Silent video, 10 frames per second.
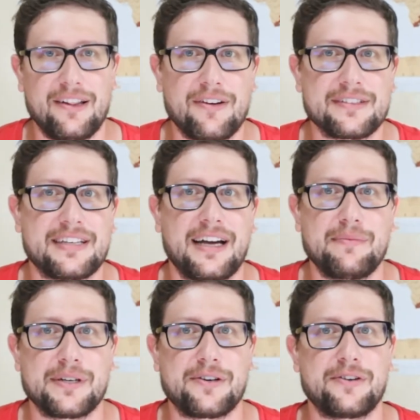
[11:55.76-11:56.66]
a long
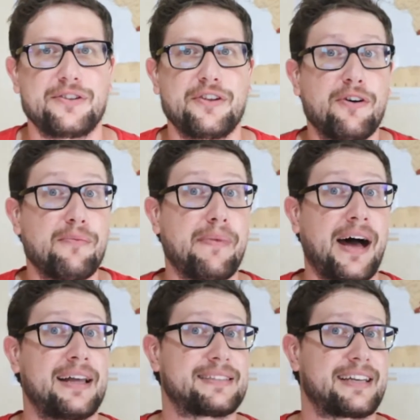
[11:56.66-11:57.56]
time ago no
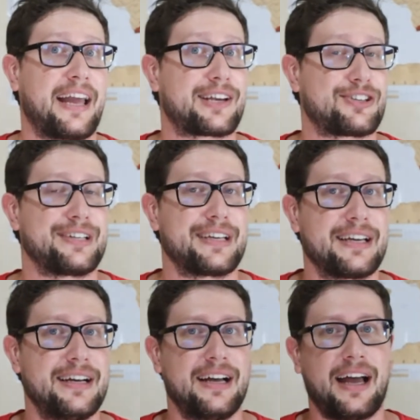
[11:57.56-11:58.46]
mask
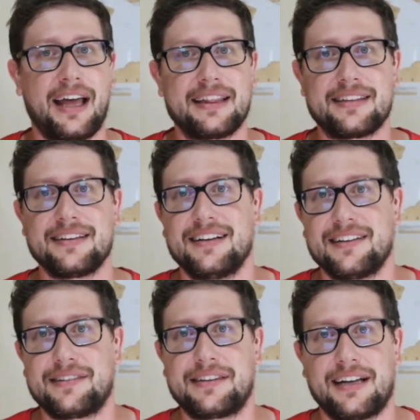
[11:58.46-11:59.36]
actually. And
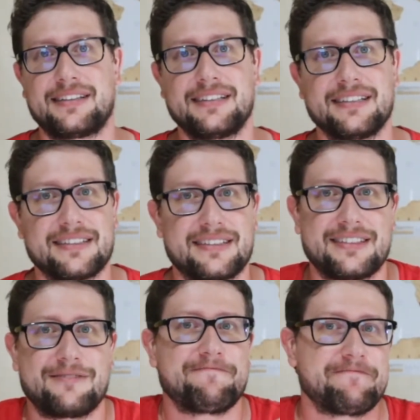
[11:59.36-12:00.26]
that
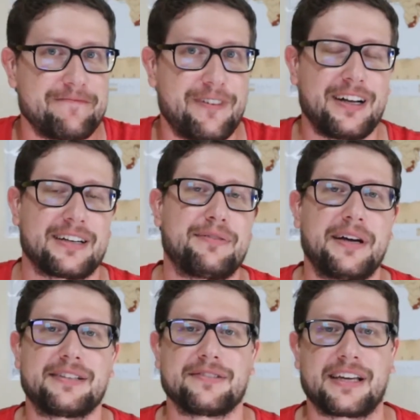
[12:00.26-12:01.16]
is, well,
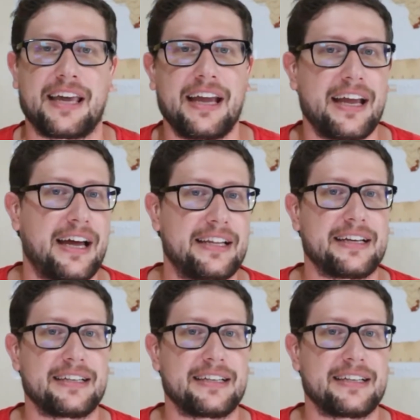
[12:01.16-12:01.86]
quite okay. And